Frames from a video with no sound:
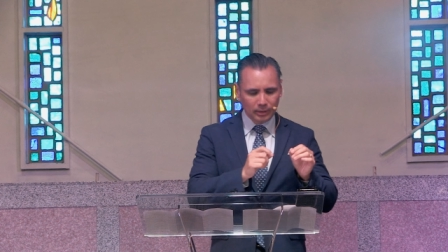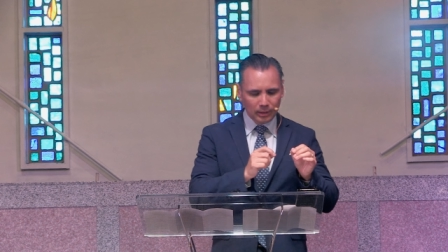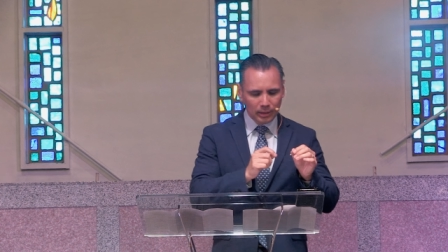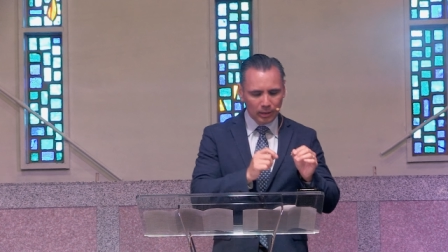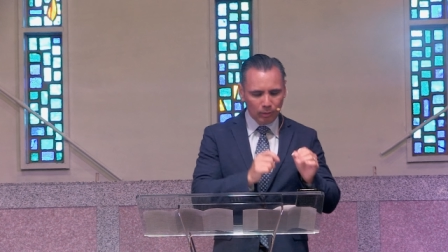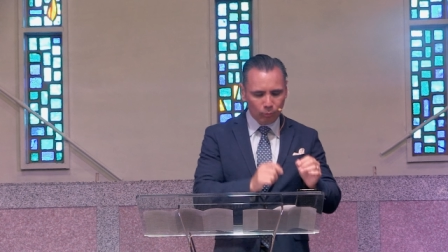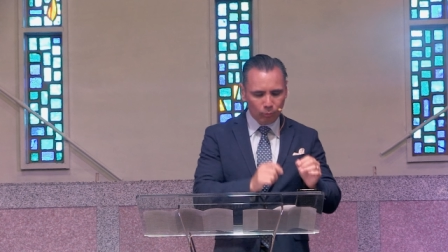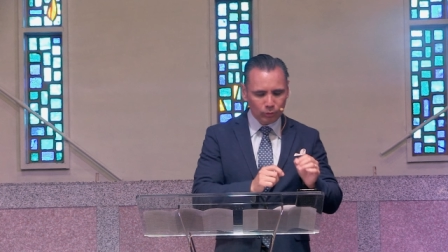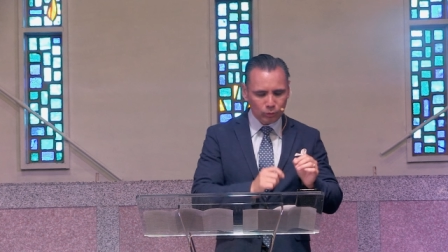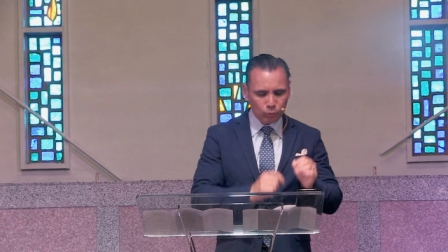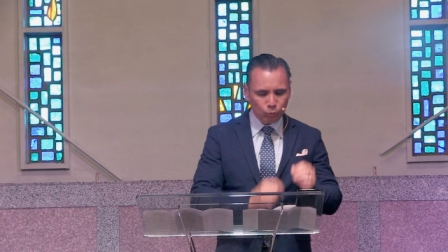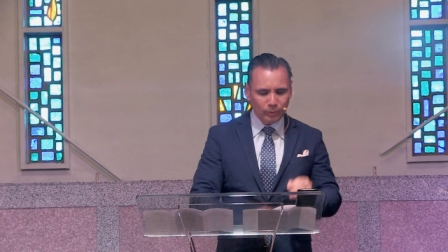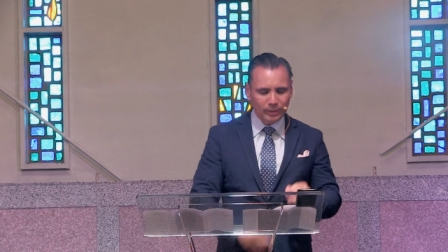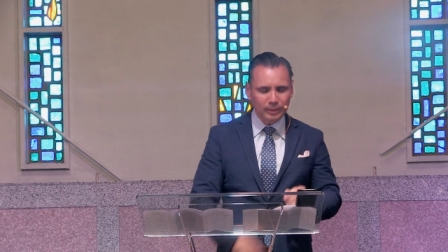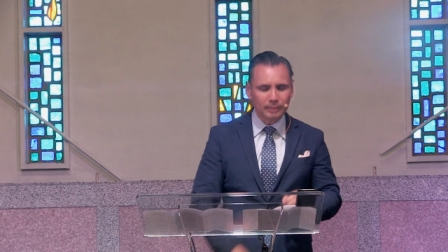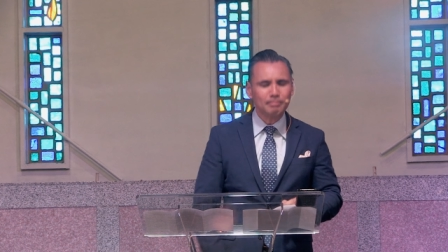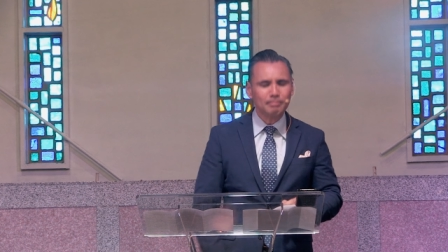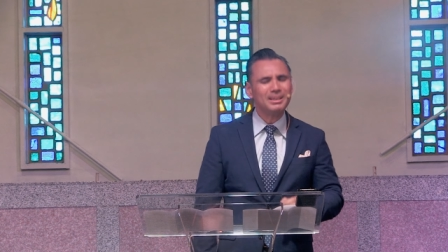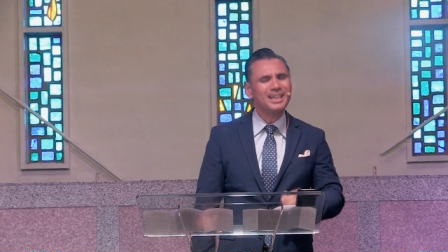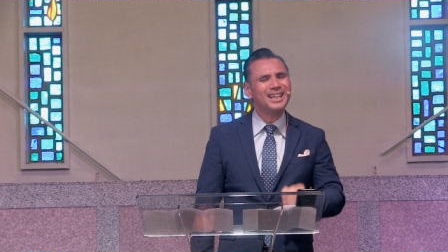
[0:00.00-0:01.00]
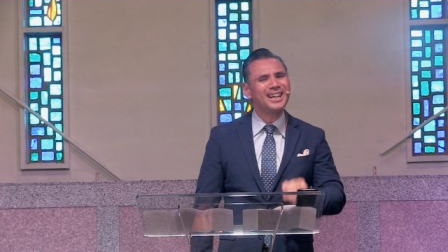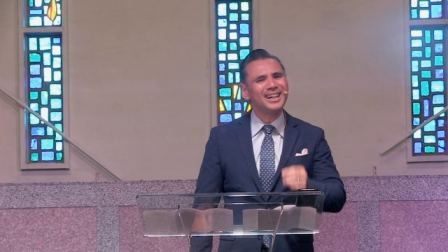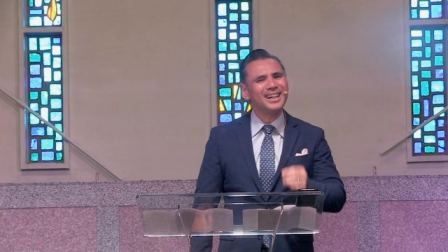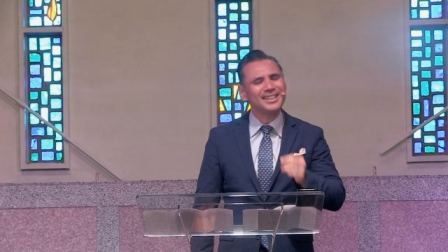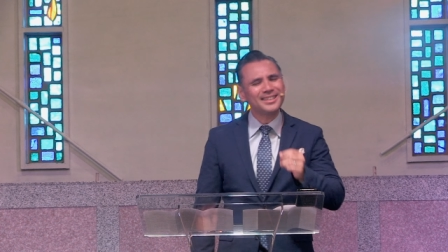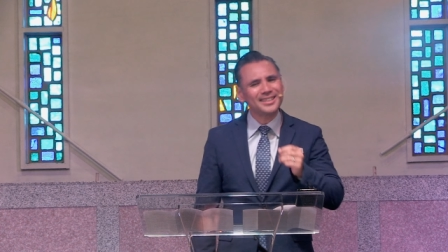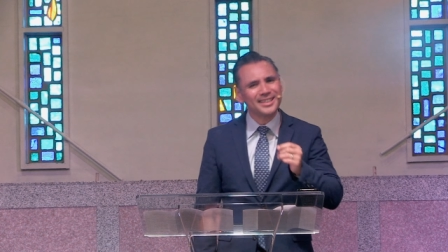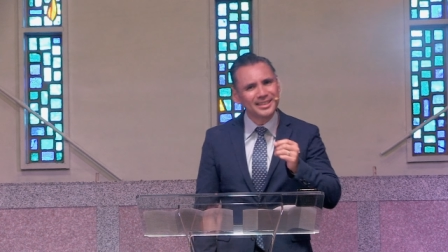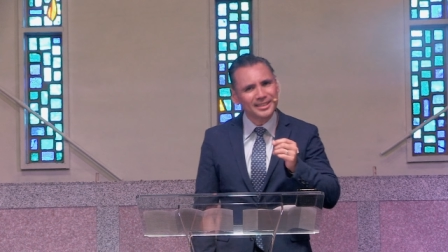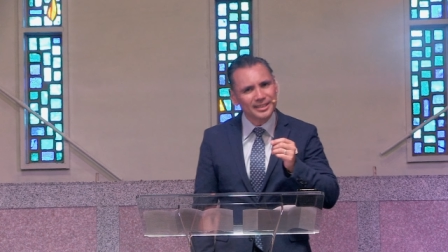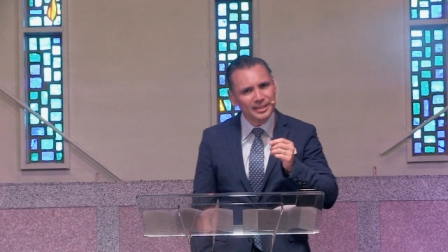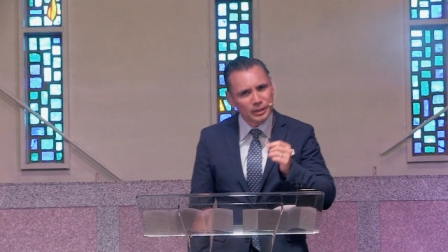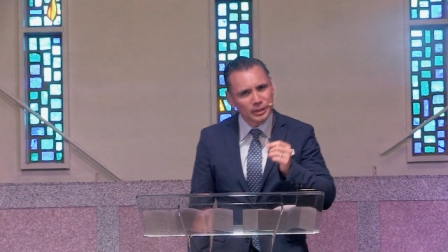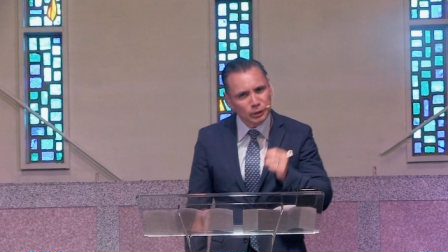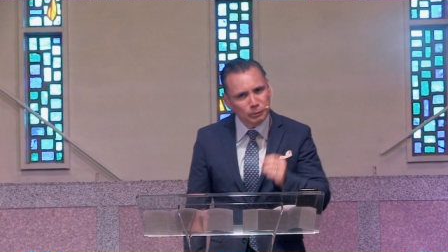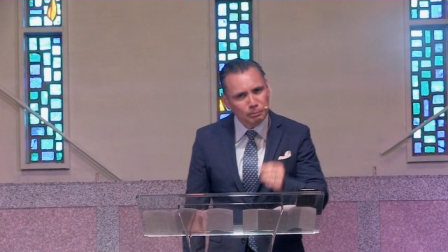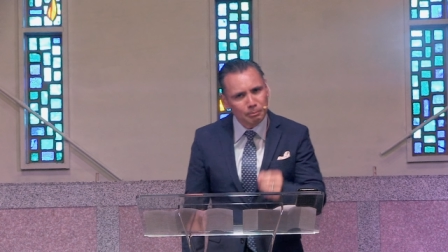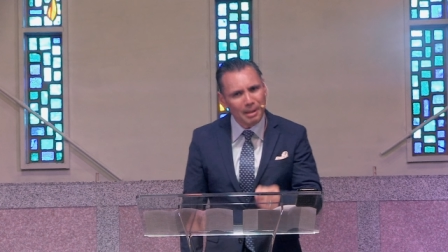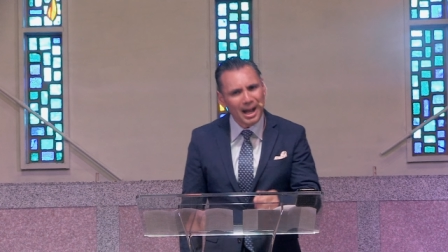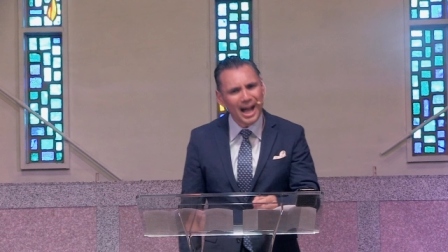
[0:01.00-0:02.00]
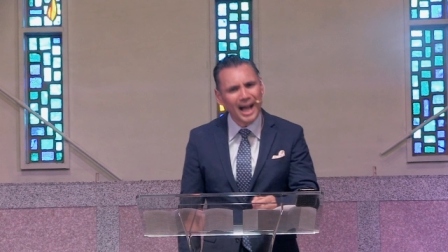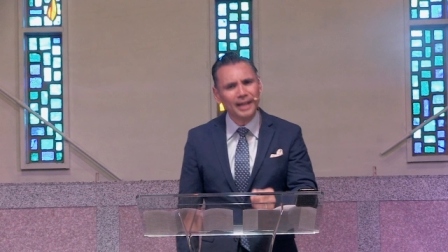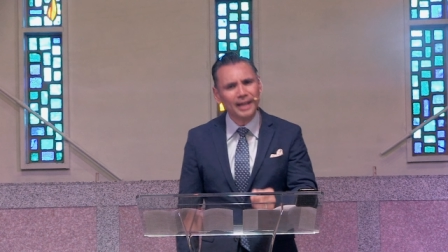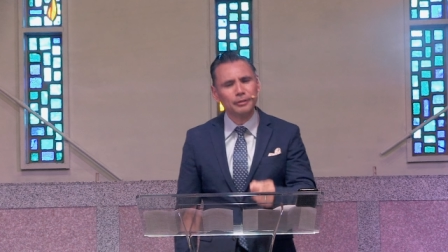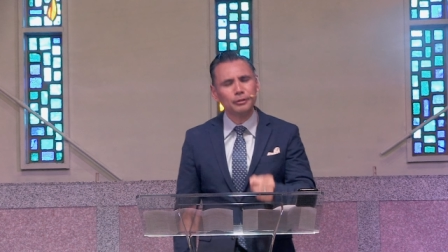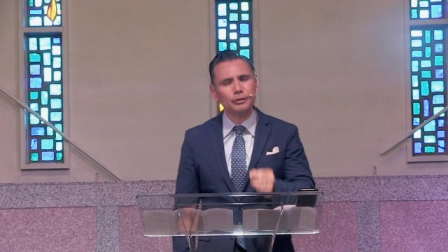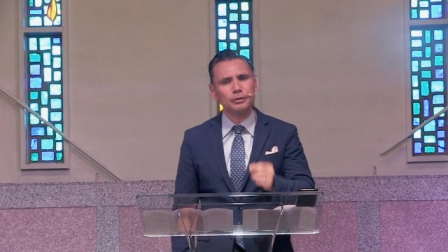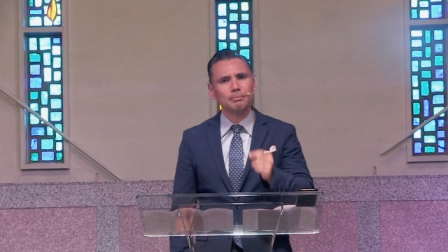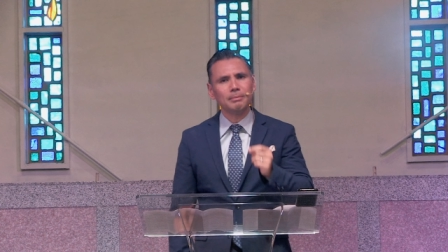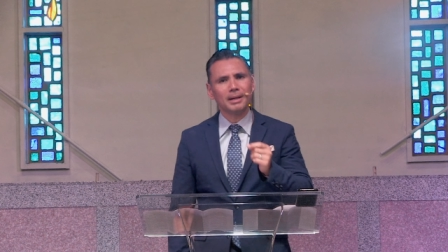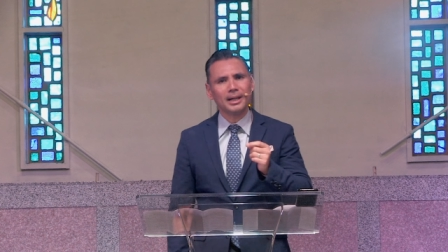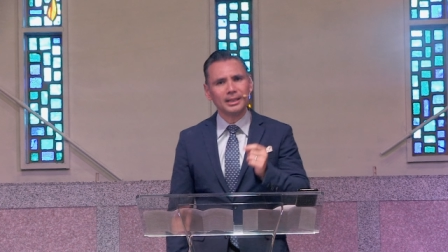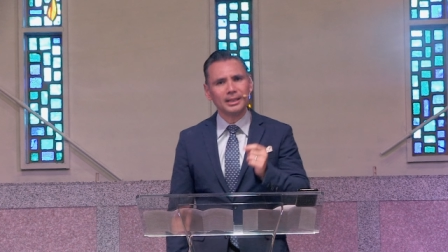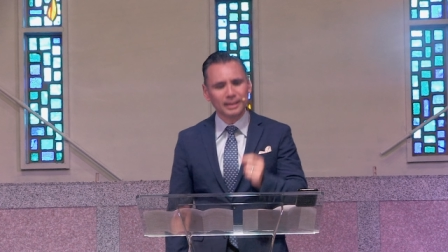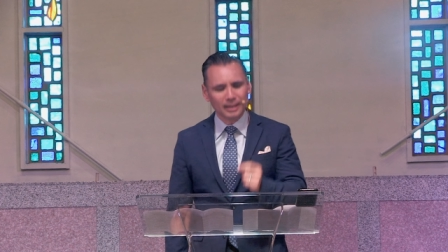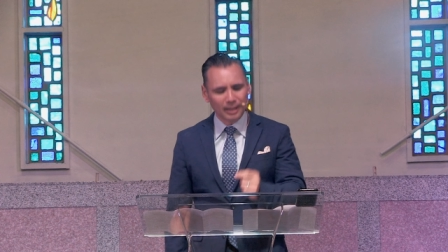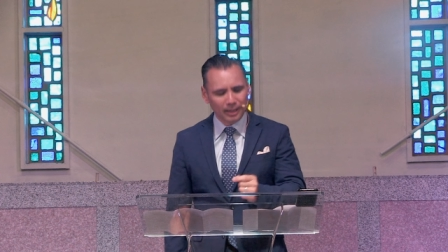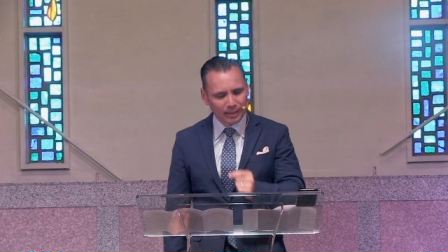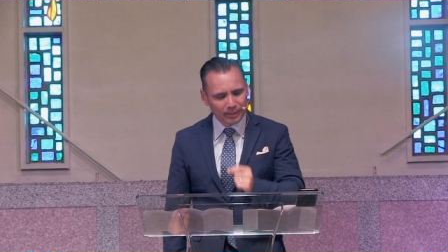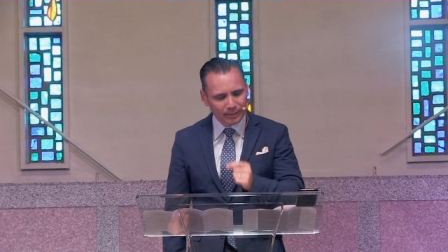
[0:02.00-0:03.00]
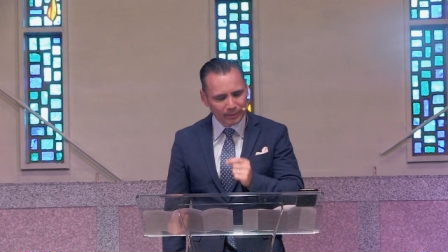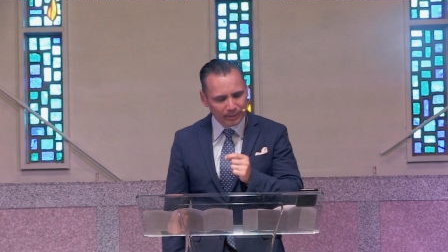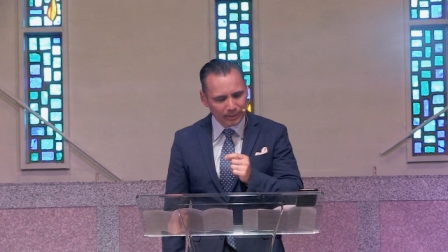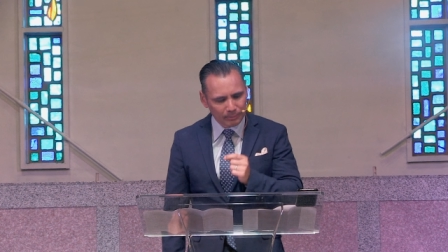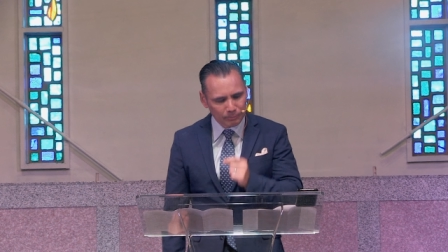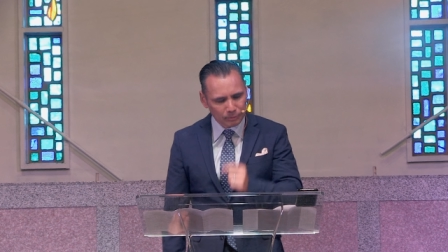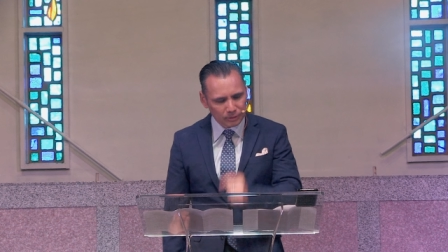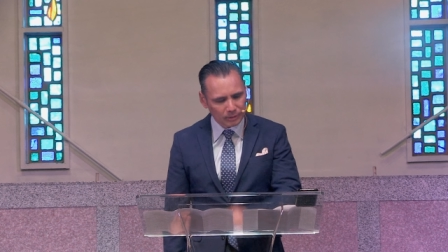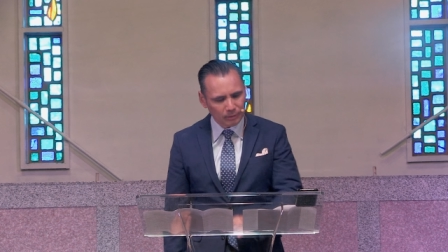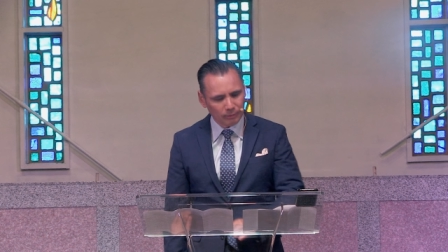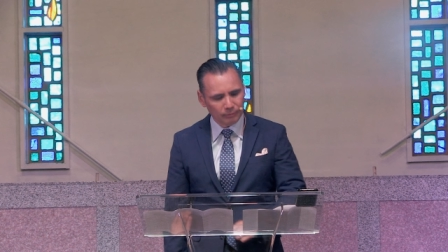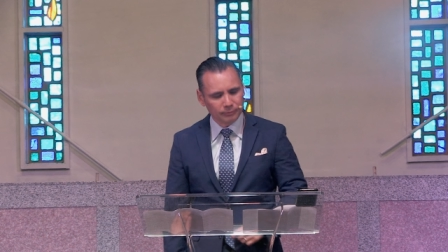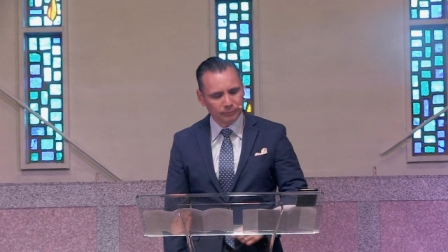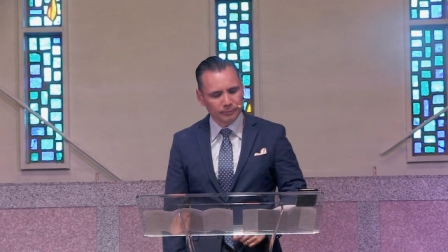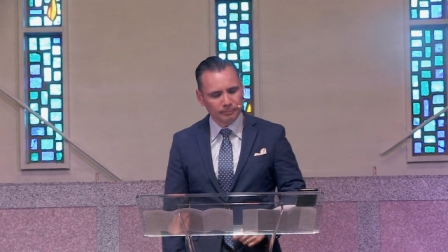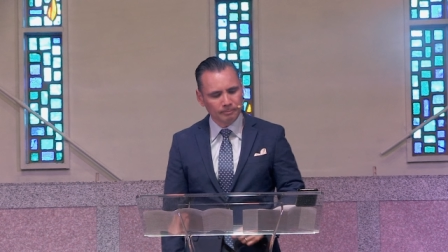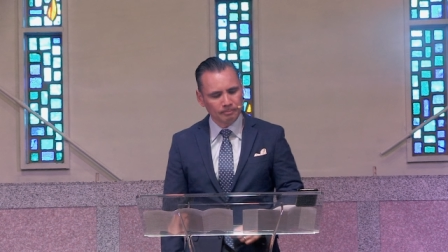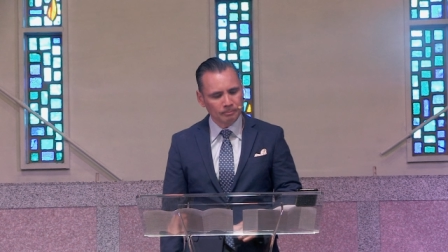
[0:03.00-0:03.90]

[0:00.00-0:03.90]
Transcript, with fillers: it was written because it's inspired by God Himself.